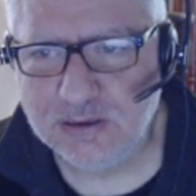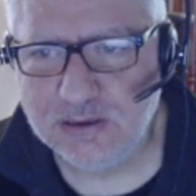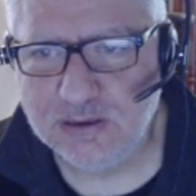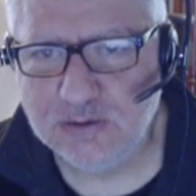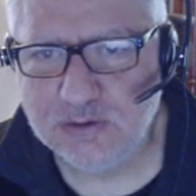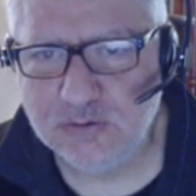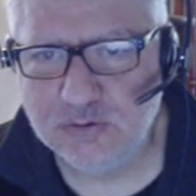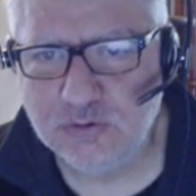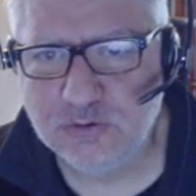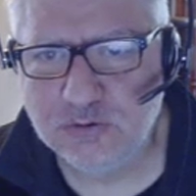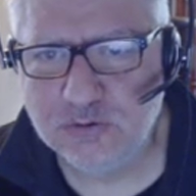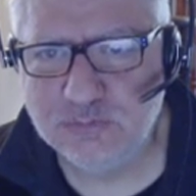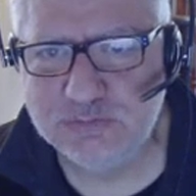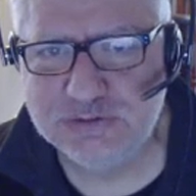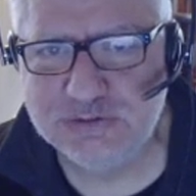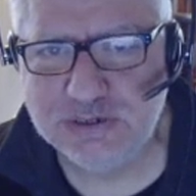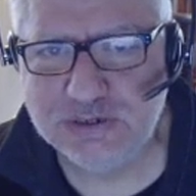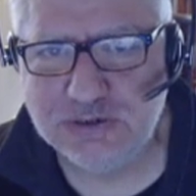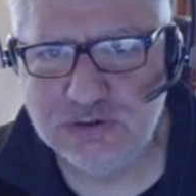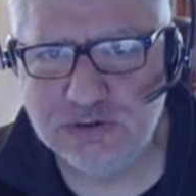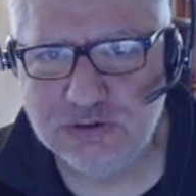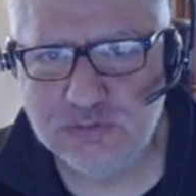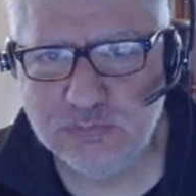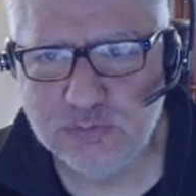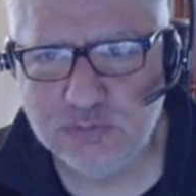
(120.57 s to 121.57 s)
hopes that
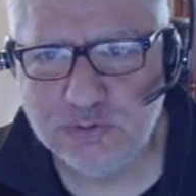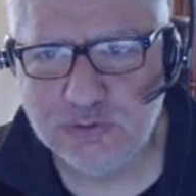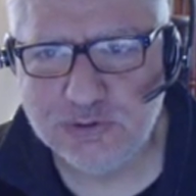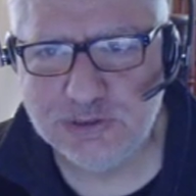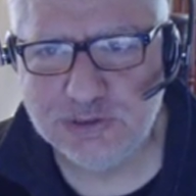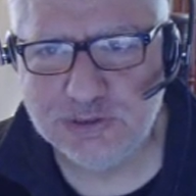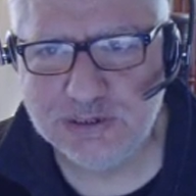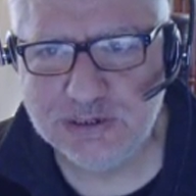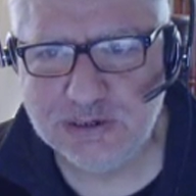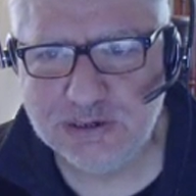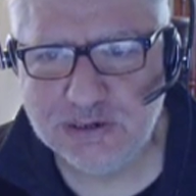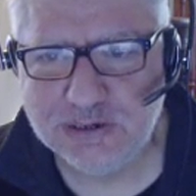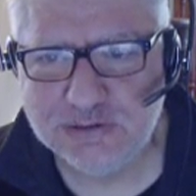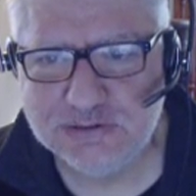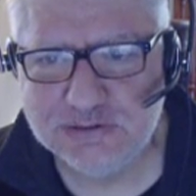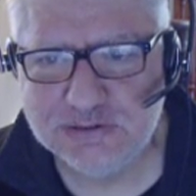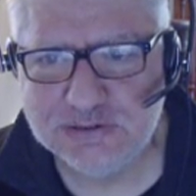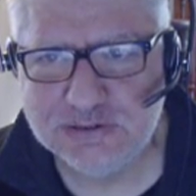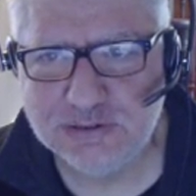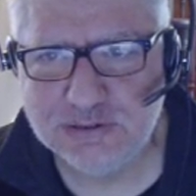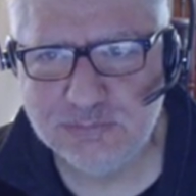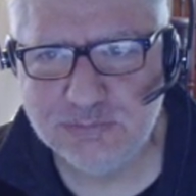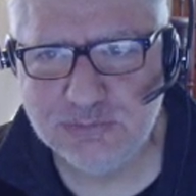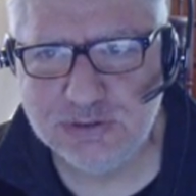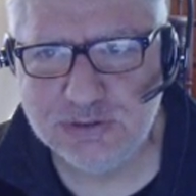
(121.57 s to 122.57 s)
you will click on
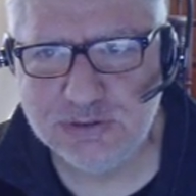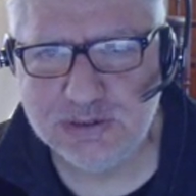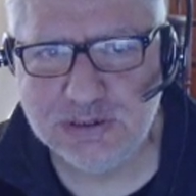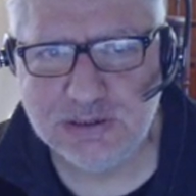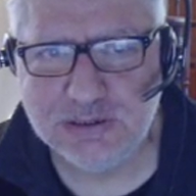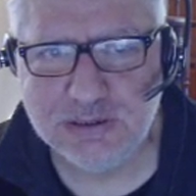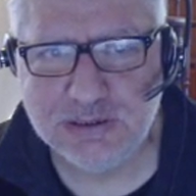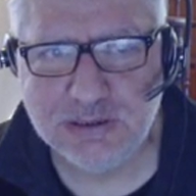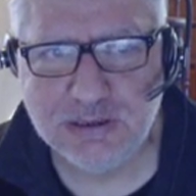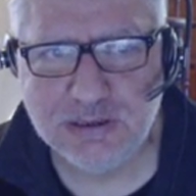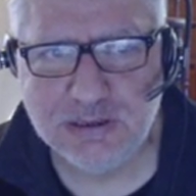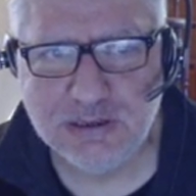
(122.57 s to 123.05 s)
something